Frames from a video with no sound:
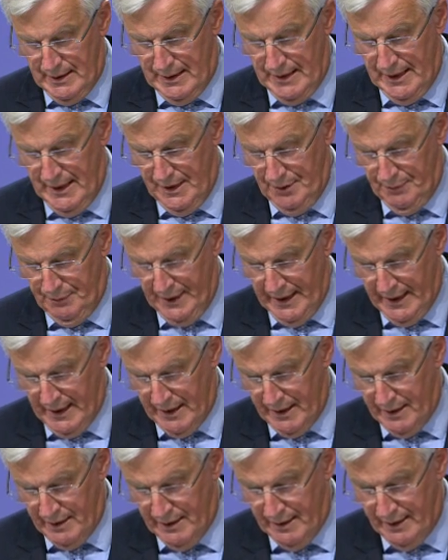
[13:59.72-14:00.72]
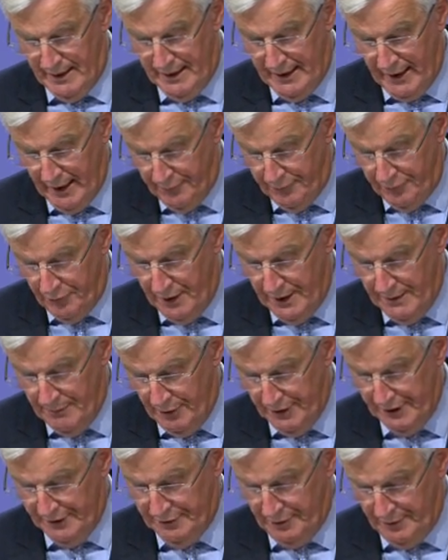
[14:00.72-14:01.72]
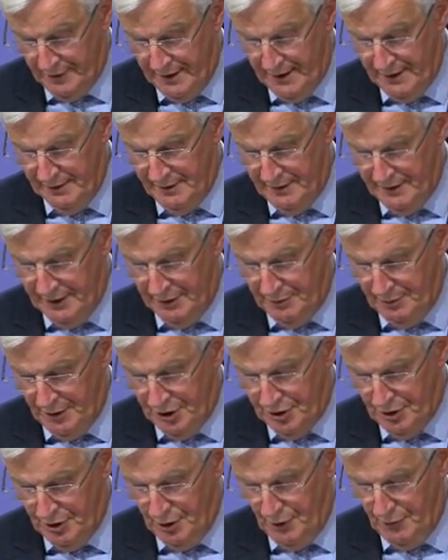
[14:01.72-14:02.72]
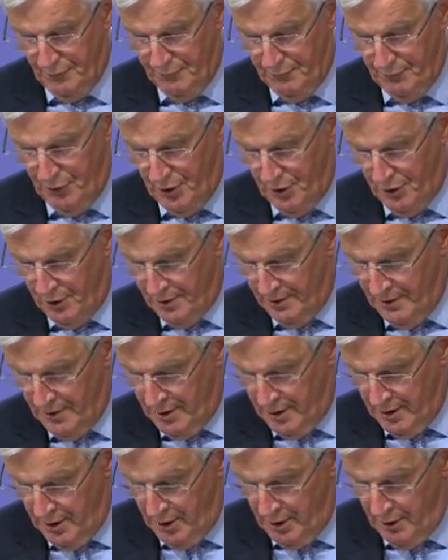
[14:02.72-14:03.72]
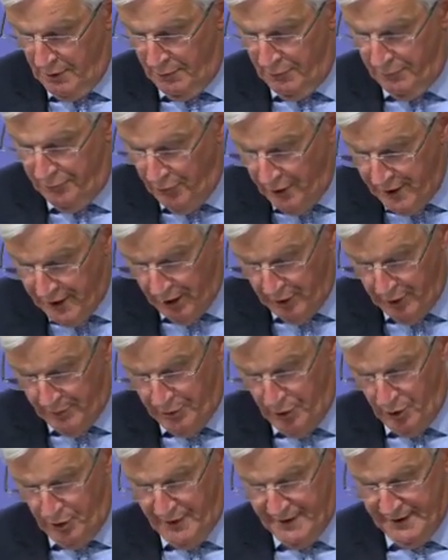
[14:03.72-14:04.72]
and we are carefully monitoring the situation of more vulnerable